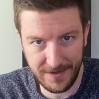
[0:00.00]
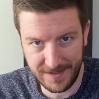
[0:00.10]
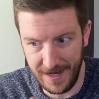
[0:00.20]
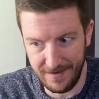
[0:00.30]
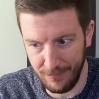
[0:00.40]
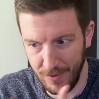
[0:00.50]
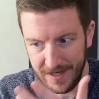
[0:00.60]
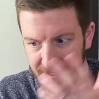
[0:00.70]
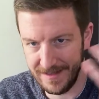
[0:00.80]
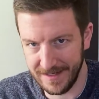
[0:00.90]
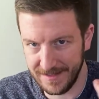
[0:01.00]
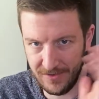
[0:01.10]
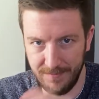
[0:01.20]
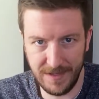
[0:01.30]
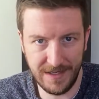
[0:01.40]
It's got a wick in it that's
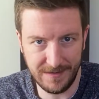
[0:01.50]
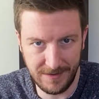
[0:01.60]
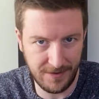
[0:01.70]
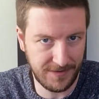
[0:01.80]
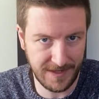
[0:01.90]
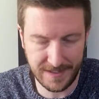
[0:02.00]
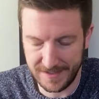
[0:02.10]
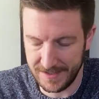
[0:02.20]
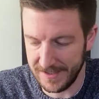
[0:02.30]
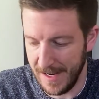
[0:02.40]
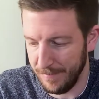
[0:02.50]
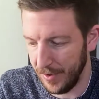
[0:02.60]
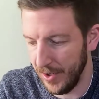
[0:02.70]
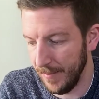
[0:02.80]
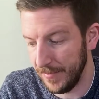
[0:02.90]
too big. The little thing's just not
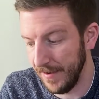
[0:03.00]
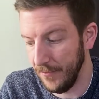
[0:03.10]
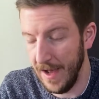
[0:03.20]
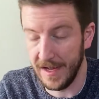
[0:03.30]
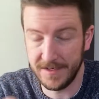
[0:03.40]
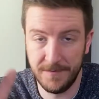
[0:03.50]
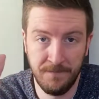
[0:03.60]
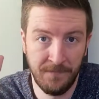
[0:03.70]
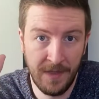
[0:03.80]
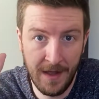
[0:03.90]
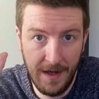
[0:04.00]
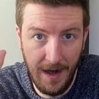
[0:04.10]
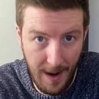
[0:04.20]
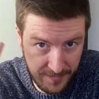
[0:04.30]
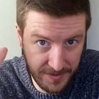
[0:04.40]
burning up enough wax.
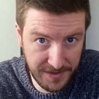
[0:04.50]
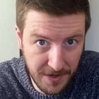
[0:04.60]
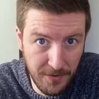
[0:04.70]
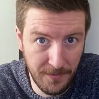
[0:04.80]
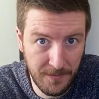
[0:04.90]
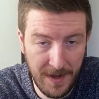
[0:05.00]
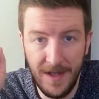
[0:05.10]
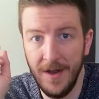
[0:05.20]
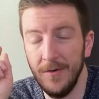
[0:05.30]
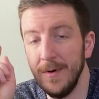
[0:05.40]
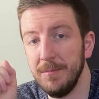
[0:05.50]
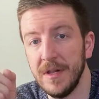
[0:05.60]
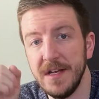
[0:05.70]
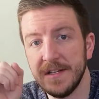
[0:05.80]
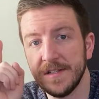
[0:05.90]
Option two,
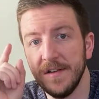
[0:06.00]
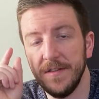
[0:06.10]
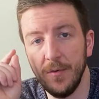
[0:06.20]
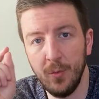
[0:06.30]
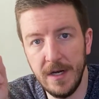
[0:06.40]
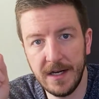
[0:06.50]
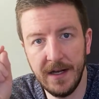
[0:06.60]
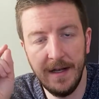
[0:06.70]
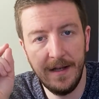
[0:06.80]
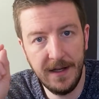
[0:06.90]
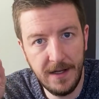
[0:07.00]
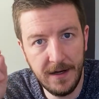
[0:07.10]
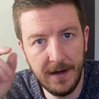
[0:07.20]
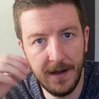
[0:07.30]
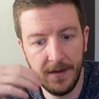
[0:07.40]
replace the wick
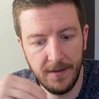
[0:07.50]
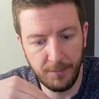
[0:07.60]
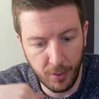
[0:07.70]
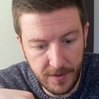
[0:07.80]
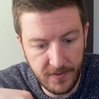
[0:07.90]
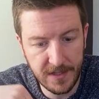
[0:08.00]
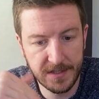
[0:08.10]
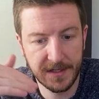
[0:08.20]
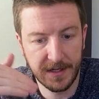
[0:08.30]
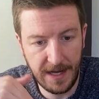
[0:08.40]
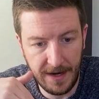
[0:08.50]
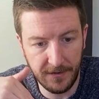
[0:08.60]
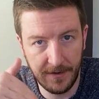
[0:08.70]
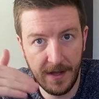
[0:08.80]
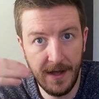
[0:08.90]
in the previous
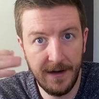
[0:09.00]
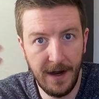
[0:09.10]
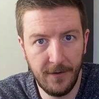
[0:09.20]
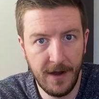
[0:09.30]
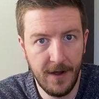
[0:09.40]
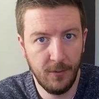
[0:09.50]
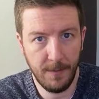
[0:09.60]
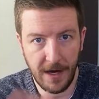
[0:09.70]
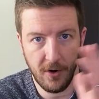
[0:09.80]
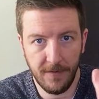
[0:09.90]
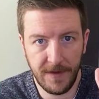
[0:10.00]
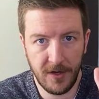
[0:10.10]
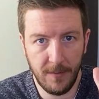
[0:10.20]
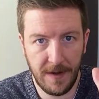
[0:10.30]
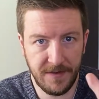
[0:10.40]
candle. Now, we made a whole
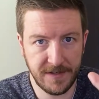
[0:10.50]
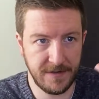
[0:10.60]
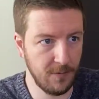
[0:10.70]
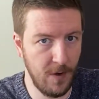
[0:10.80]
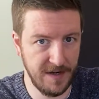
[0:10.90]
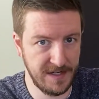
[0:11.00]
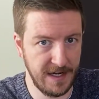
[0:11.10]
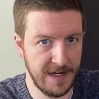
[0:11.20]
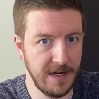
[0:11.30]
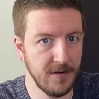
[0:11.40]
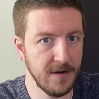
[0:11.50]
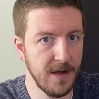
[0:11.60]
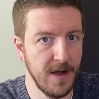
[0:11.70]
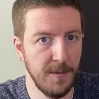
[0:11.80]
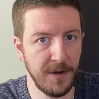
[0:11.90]
video about this. You can watch that here.
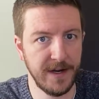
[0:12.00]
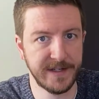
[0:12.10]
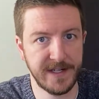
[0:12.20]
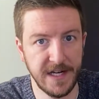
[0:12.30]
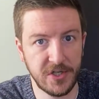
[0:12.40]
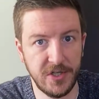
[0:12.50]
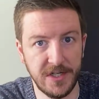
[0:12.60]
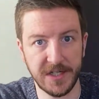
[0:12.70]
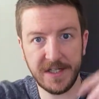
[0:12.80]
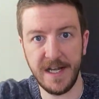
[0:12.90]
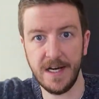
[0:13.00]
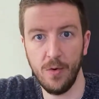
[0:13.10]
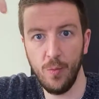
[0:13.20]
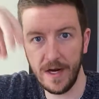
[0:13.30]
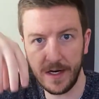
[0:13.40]
But essentially, you just take a
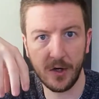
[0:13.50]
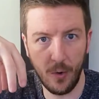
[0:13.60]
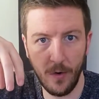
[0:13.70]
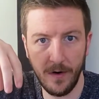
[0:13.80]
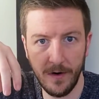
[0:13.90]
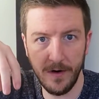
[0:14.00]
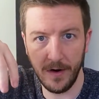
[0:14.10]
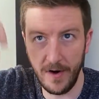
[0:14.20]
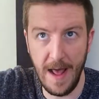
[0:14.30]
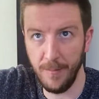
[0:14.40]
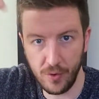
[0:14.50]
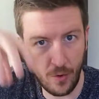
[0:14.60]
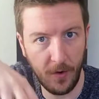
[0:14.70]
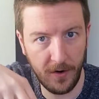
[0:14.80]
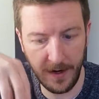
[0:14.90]
wick corer or an apple
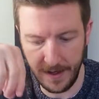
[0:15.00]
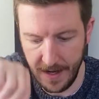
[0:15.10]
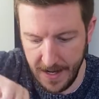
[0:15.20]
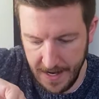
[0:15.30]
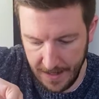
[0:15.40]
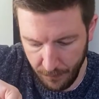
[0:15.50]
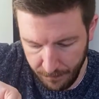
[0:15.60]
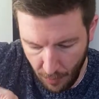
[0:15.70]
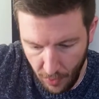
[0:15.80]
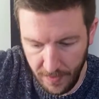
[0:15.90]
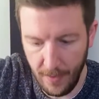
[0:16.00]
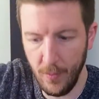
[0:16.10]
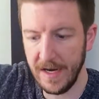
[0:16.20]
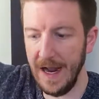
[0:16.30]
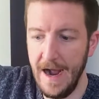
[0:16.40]
corer and pull that
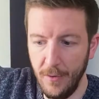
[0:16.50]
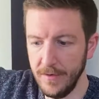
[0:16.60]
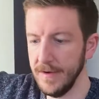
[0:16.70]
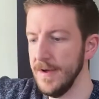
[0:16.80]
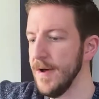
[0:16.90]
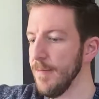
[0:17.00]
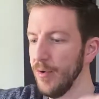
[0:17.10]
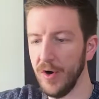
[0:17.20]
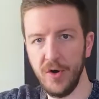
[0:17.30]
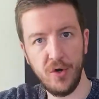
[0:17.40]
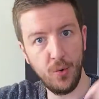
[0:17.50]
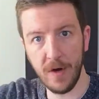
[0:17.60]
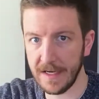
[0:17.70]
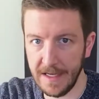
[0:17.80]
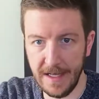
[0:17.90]
wick out, put a new
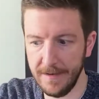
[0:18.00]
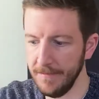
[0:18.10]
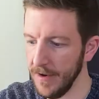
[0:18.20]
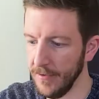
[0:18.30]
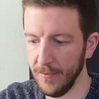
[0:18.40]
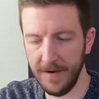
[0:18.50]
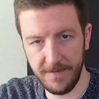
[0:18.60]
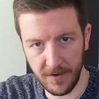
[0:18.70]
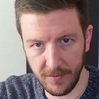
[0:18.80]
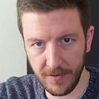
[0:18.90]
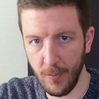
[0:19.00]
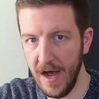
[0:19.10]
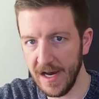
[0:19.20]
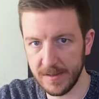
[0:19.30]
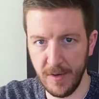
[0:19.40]
wick in, refill with
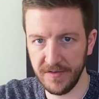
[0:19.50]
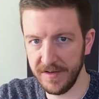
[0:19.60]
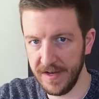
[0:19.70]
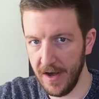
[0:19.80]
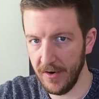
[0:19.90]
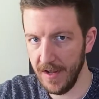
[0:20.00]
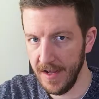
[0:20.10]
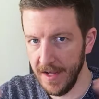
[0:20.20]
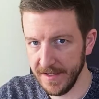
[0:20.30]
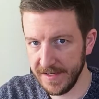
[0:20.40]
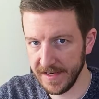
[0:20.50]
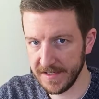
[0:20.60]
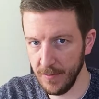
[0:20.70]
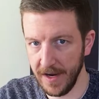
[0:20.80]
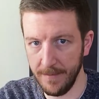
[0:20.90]
wax, melt it down, and
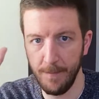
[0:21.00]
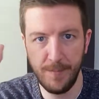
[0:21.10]
test away.